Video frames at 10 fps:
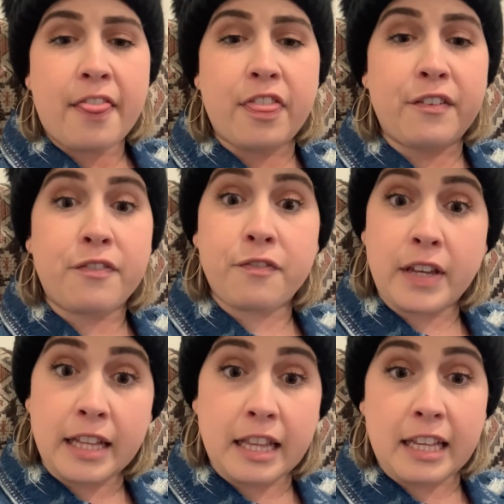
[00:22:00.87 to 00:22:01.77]
The
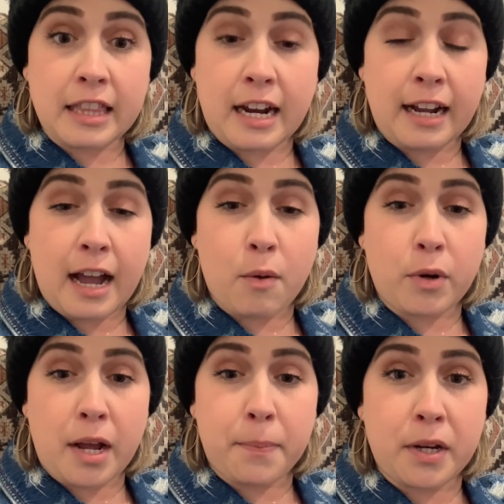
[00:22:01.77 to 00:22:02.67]
feeling that I got
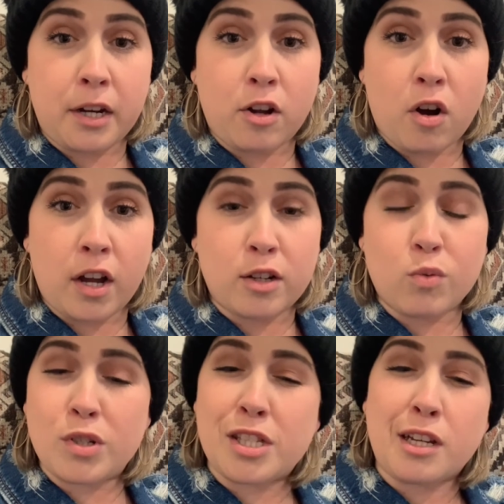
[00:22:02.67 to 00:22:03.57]
when I put on
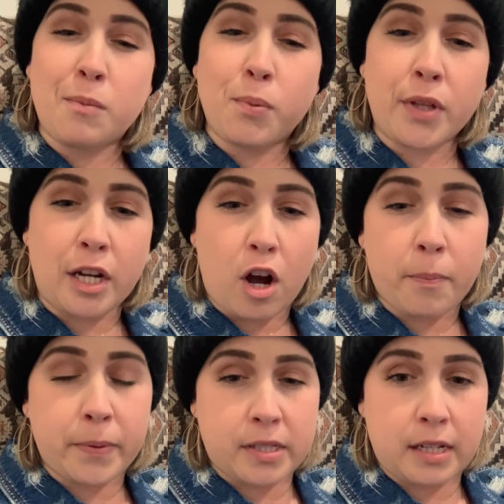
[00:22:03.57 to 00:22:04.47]
was the complete
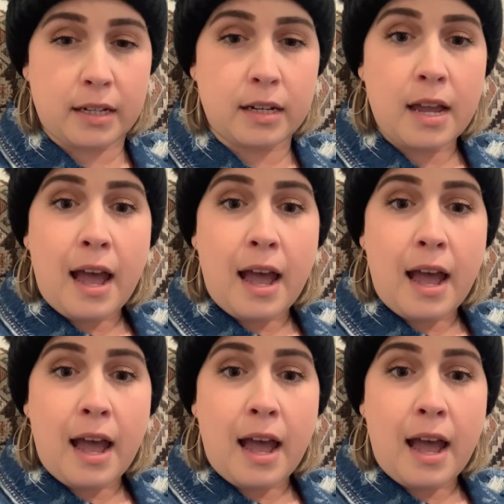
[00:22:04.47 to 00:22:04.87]
opposite.